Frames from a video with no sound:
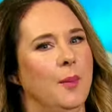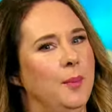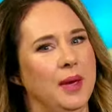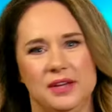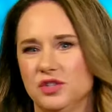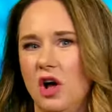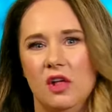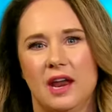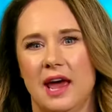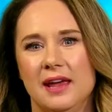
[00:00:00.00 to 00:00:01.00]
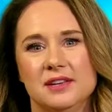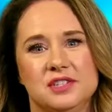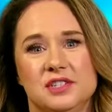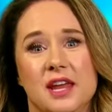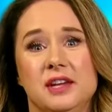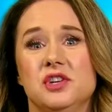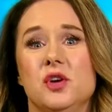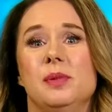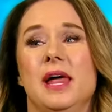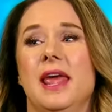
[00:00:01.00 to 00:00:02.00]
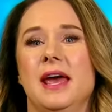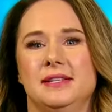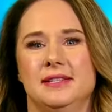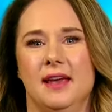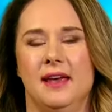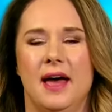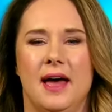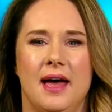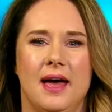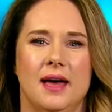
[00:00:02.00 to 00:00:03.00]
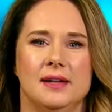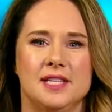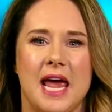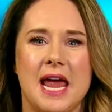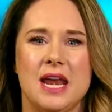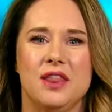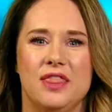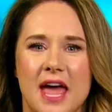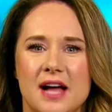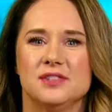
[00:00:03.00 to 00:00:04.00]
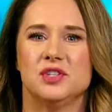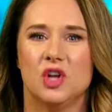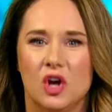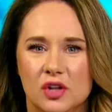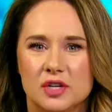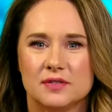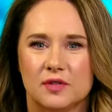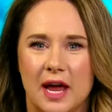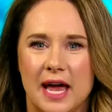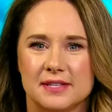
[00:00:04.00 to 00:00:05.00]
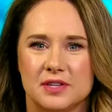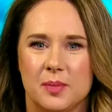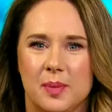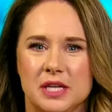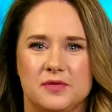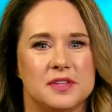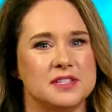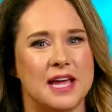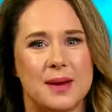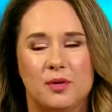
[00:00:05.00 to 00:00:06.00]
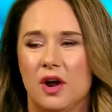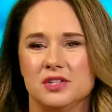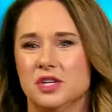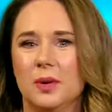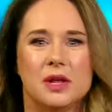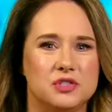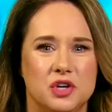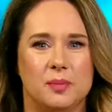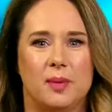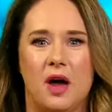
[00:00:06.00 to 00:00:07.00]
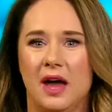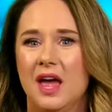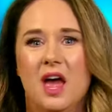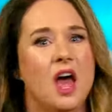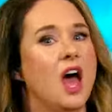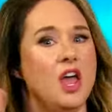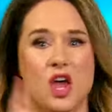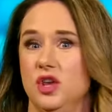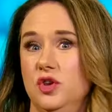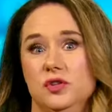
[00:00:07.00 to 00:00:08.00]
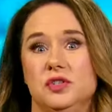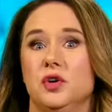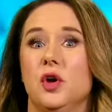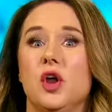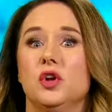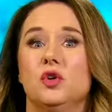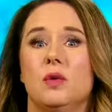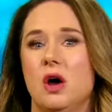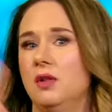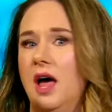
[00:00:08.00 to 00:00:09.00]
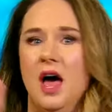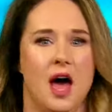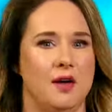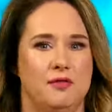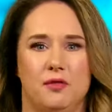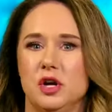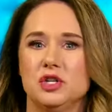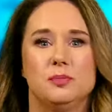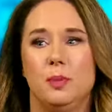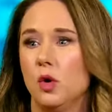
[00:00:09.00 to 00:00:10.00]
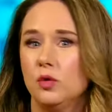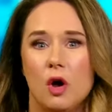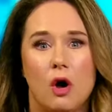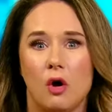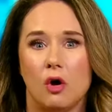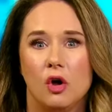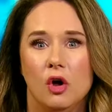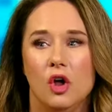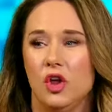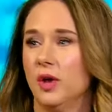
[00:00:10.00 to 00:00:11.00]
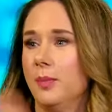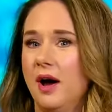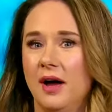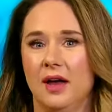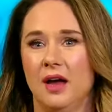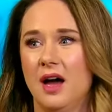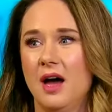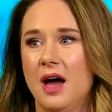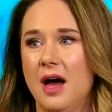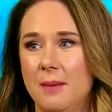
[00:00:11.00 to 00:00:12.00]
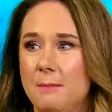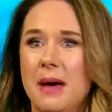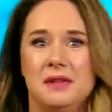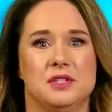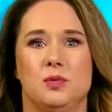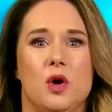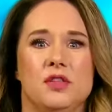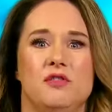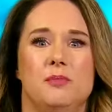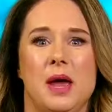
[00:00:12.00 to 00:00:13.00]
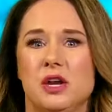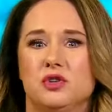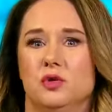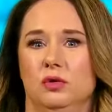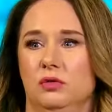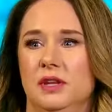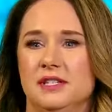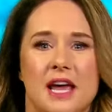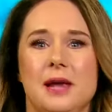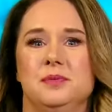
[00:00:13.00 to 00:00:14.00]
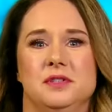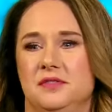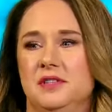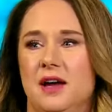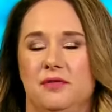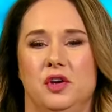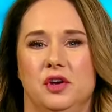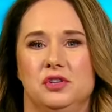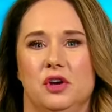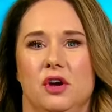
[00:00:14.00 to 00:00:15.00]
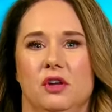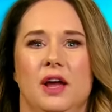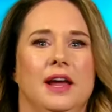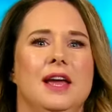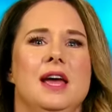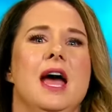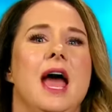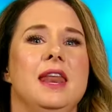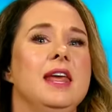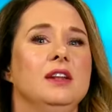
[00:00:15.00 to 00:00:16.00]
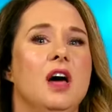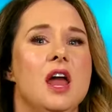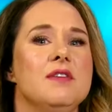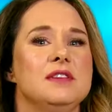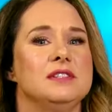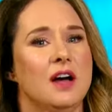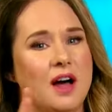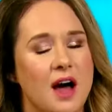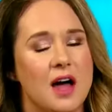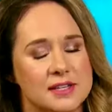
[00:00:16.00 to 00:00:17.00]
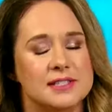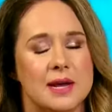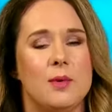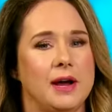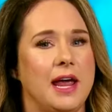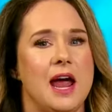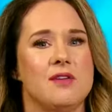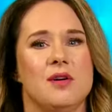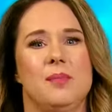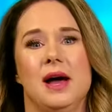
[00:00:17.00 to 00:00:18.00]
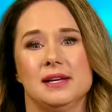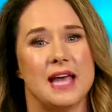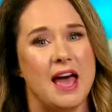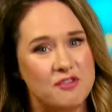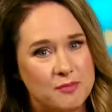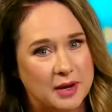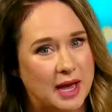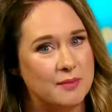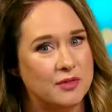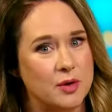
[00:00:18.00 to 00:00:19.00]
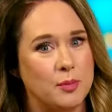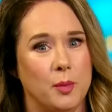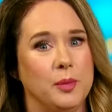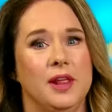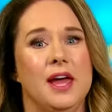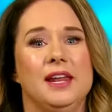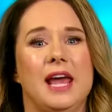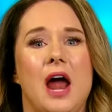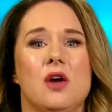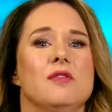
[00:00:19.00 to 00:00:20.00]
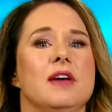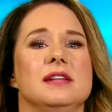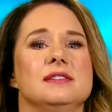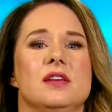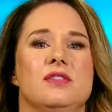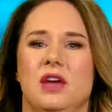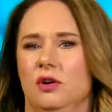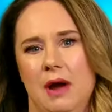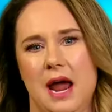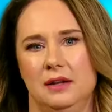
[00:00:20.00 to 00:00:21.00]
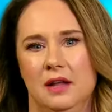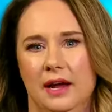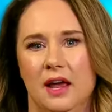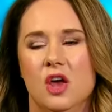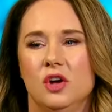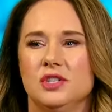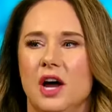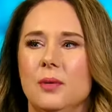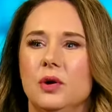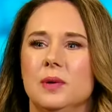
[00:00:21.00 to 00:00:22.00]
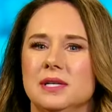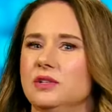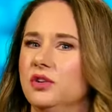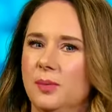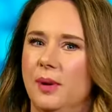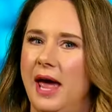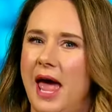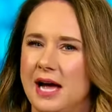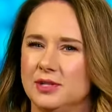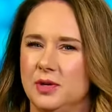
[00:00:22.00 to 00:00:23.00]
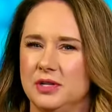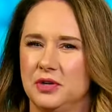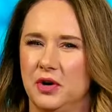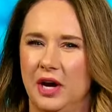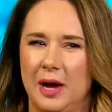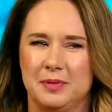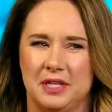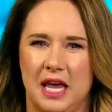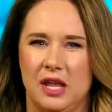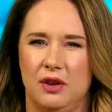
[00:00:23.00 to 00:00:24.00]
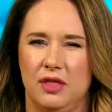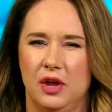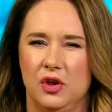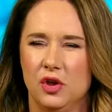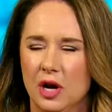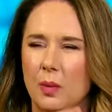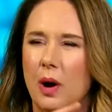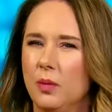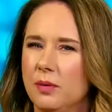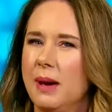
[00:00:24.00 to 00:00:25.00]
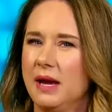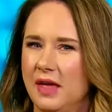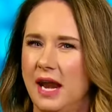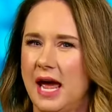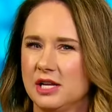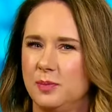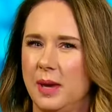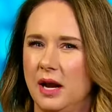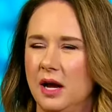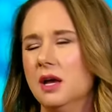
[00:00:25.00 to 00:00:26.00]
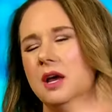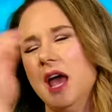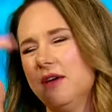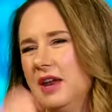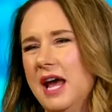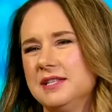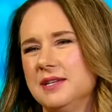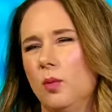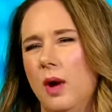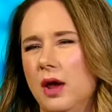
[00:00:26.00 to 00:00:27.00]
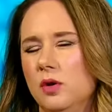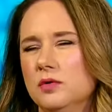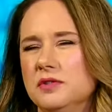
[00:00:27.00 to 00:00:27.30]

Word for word: A beach holiday is just getting too bloody exy. Uh, $10,000 for a house at the beach for the same price. You know what else you could buy? A used Toyota Corolla, a French Bulldog. Yep. You could buy a month's worth of petrol. There's heaps of stuff you could do. Like, and in light of this, I see why caravan parks have become very popular. And caravans, they're great. Like, because I would always look at my house when I was growing up as a kid and think, you know what would make that house better? if it had some wheels.